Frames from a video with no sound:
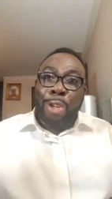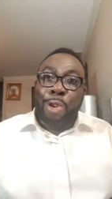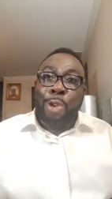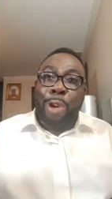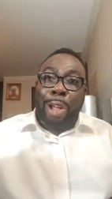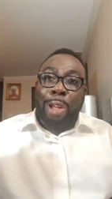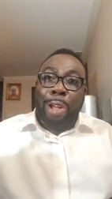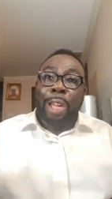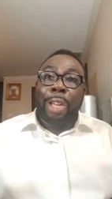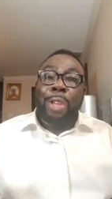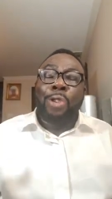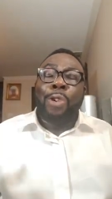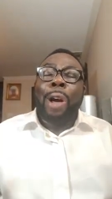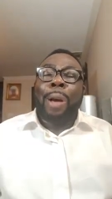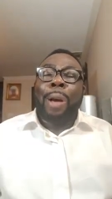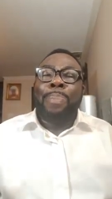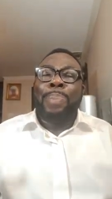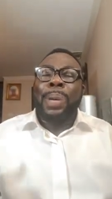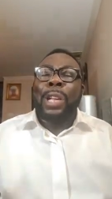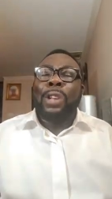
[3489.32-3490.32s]
you are you
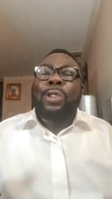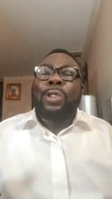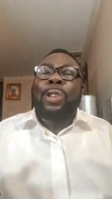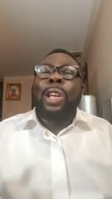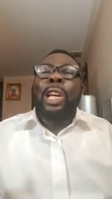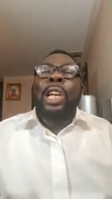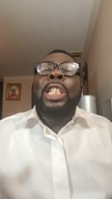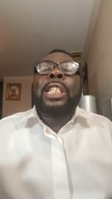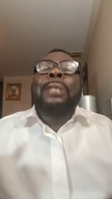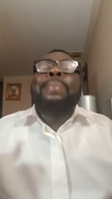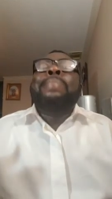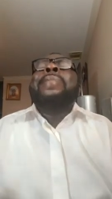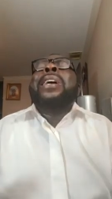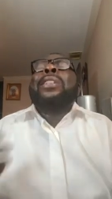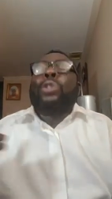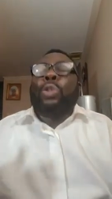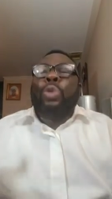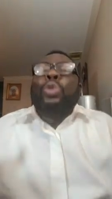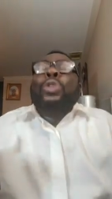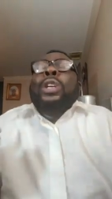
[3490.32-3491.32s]
are being
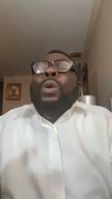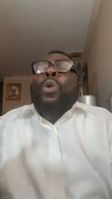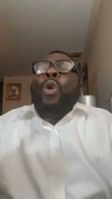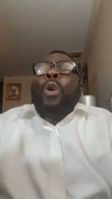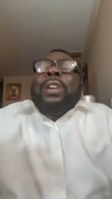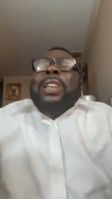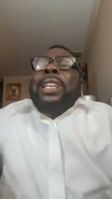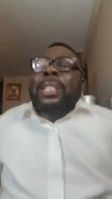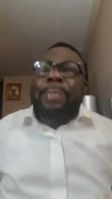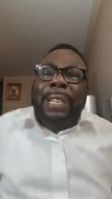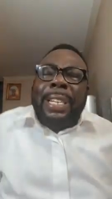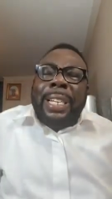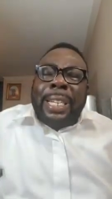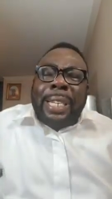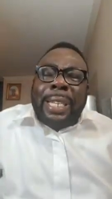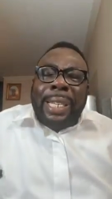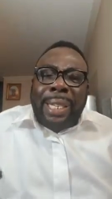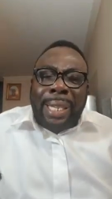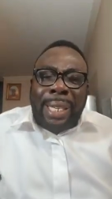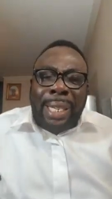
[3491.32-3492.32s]
smart through the Holy
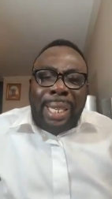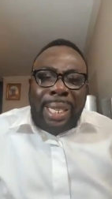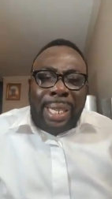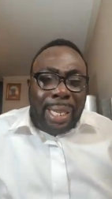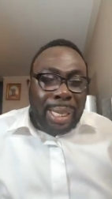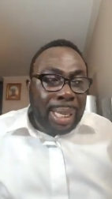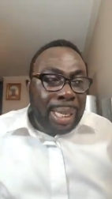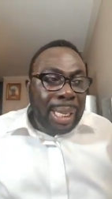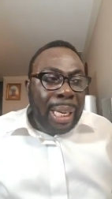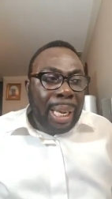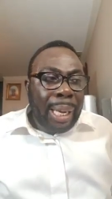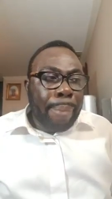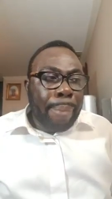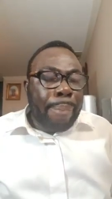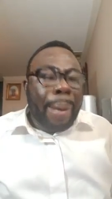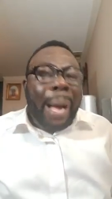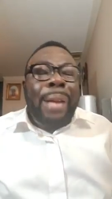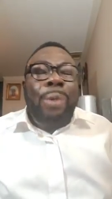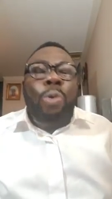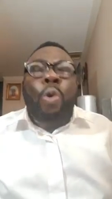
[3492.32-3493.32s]
Spirit
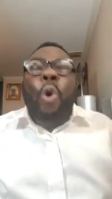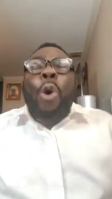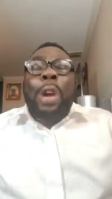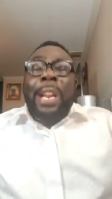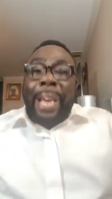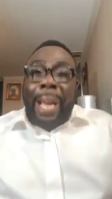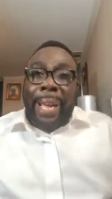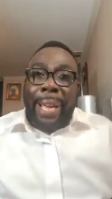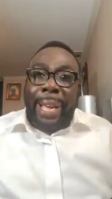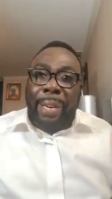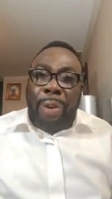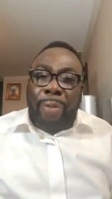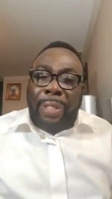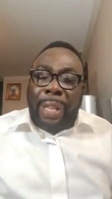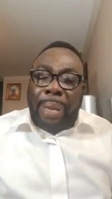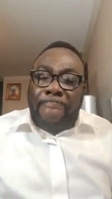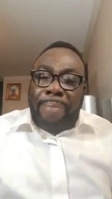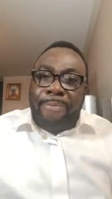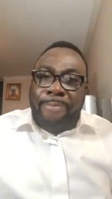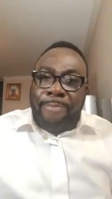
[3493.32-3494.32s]
by going ahead
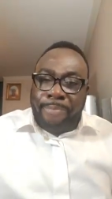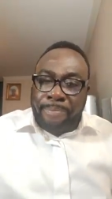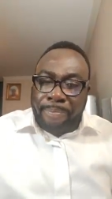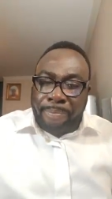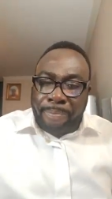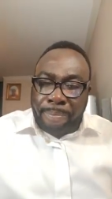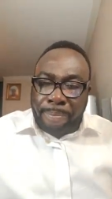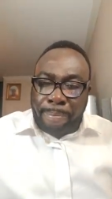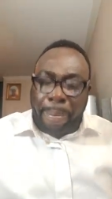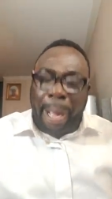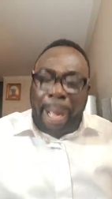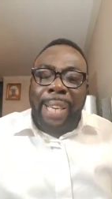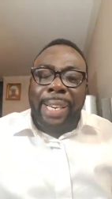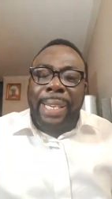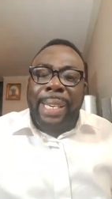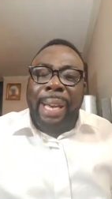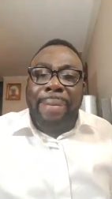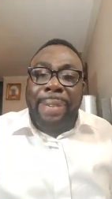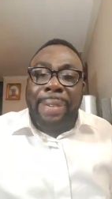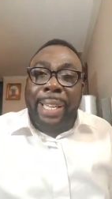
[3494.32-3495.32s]
of them. By
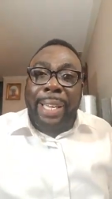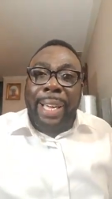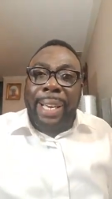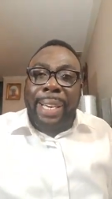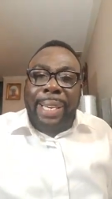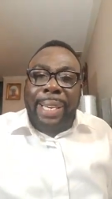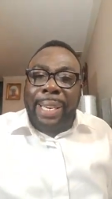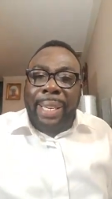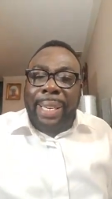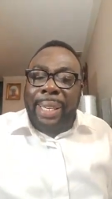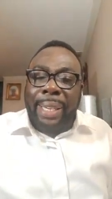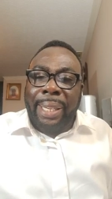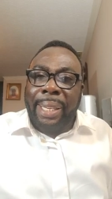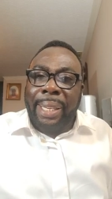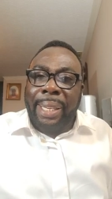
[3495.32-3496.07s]
the time they get there,